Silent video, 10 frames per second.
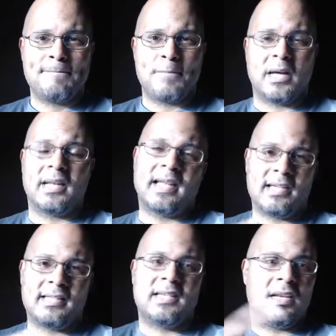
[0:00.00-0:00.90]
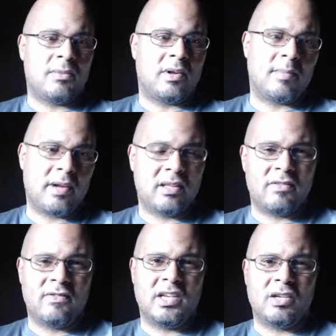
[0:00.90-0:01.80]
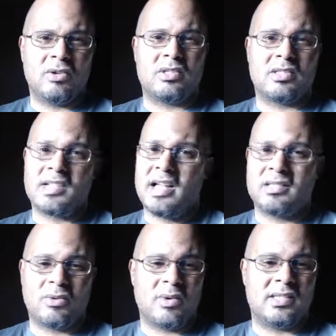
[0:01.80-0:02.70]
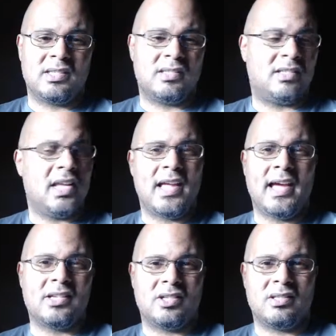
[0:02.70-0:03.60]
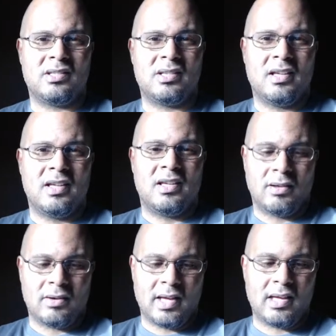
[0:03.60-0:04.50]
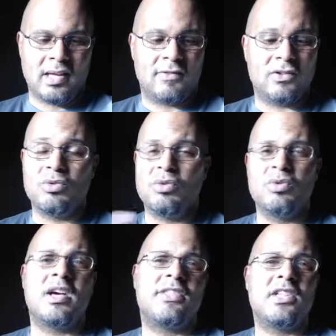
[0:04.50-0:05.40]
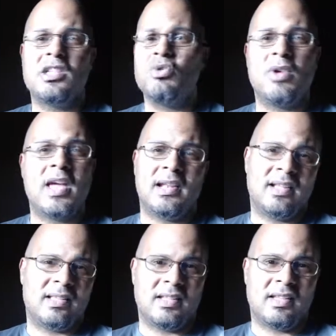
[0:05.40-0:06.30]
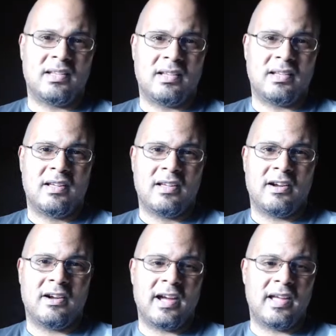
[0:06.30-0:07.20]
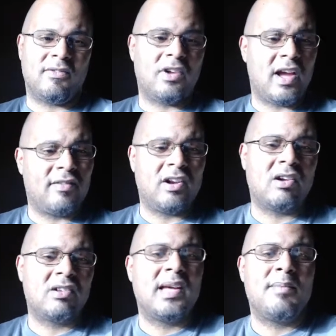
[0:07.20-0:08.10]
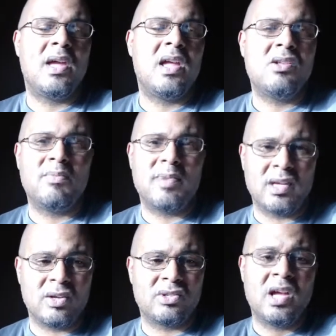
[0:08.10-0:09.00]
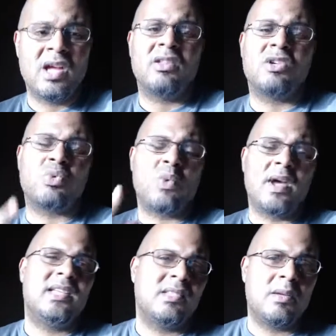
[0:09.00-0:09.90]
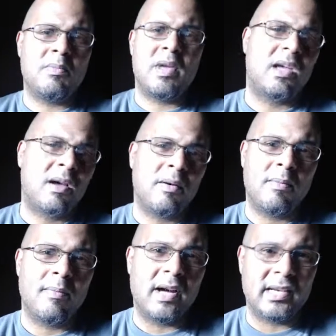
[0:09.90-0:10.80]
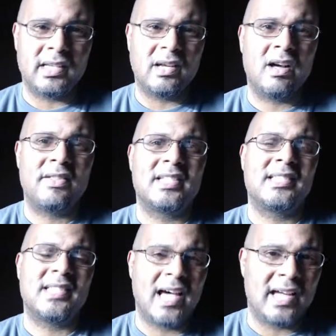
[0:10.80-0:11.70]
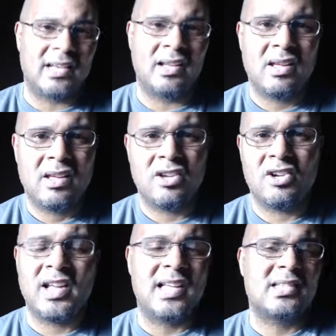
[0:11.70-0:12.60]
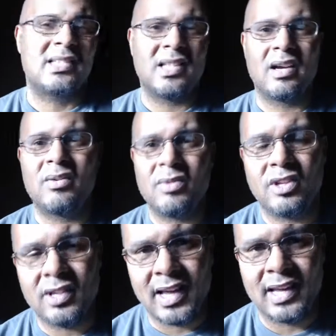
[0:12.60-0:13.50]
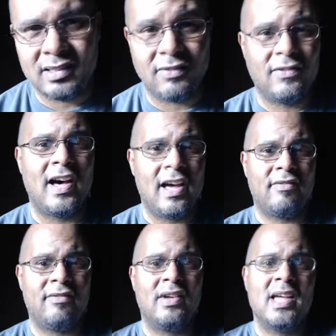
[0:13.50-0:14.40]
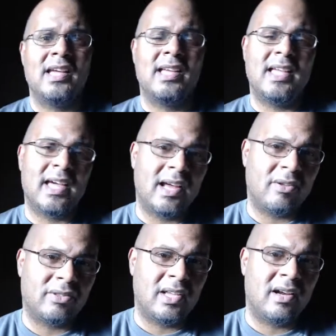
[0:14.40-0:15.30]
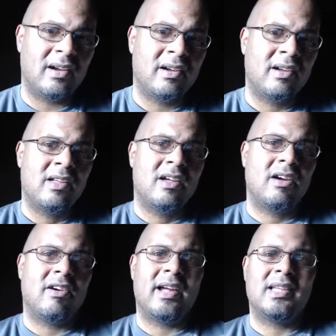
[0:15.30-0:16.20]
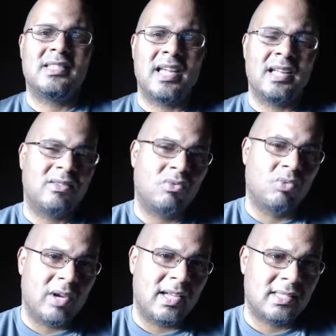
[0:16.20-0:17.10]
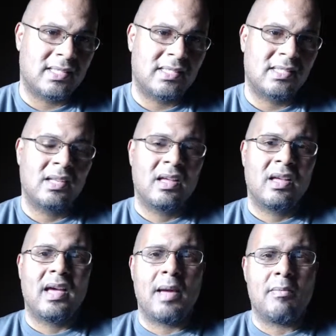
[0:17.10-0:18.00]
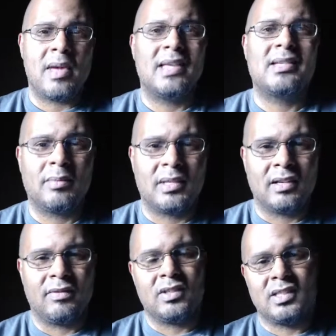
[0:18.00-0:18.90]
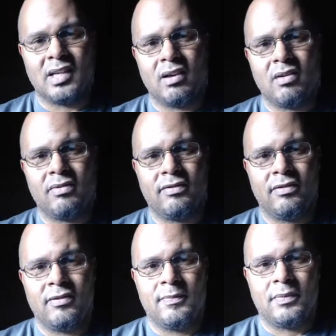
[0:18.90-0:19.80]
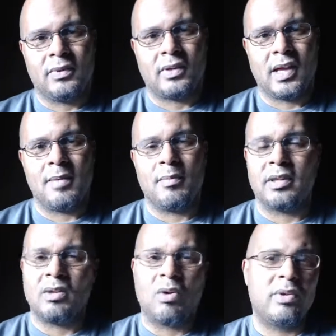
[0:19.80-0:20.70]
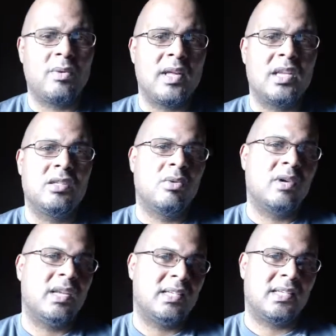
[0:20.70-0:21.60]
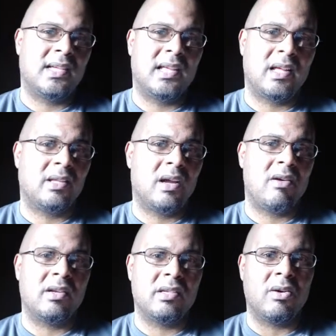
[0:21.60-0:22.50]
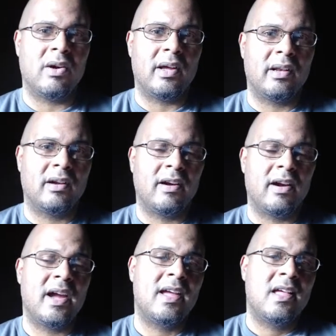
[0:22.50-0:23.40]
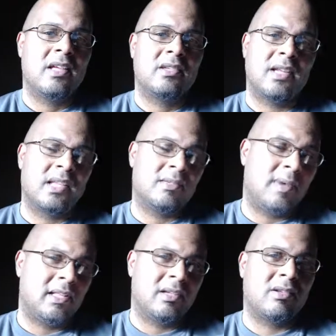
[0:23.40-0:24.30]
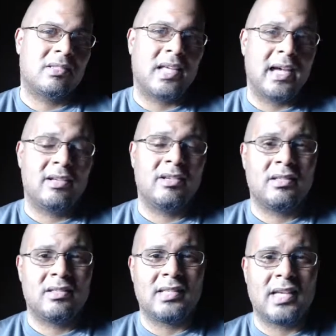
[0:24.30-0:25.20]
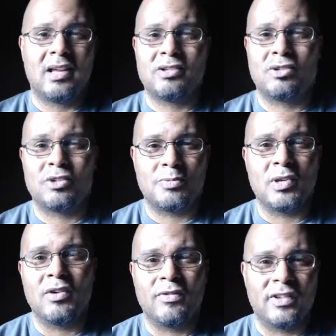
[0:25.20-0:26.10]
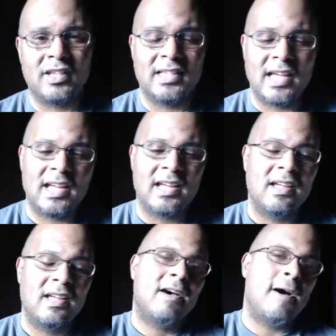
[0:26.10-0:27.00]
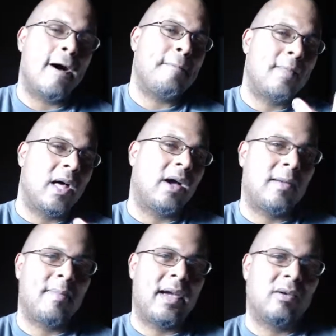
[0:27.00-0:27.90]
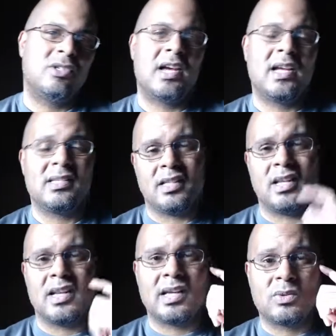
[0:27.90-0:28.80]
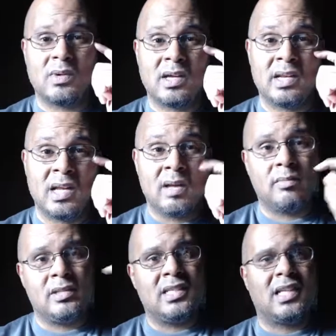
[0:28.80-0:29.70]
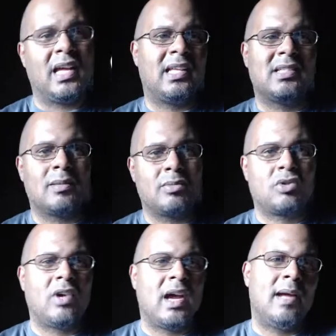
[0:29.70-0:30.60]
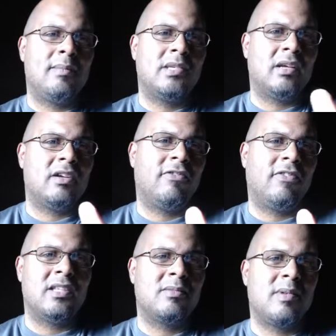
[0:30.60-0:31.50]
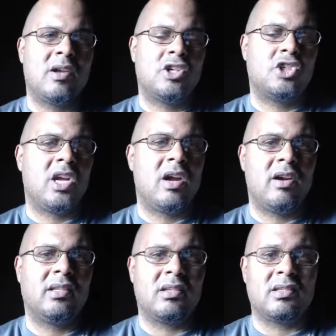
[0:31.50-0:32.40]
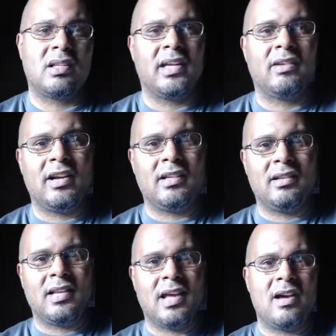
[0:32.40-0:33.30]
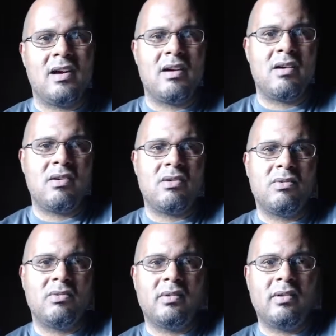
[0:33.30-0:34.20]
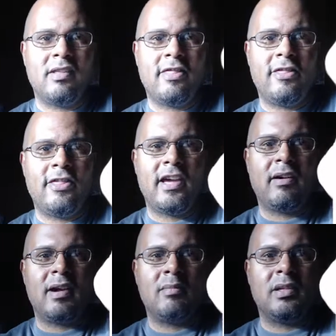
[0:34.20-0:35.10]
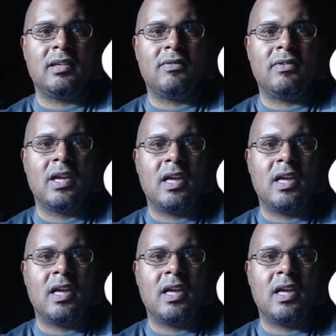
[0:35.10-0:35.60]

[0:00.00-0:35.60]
But like I said in one of my other videos, there's consequences to inactions, okay? If you do nothing, you get nothing, all right? If you're having a hard time paying your bills, there's ways to make money on the side. You're not stuck with your 9-to-5. Get out there, all right? Take risks and make something of yourself, okay? But the only way to do it is to get out there and do it, all right? So that's my little side hustle spiel for the day. I'll get back with you guys on the next one. Please like and subscribe. Tell your friends about it. Share it. There's a link right down there, I believe.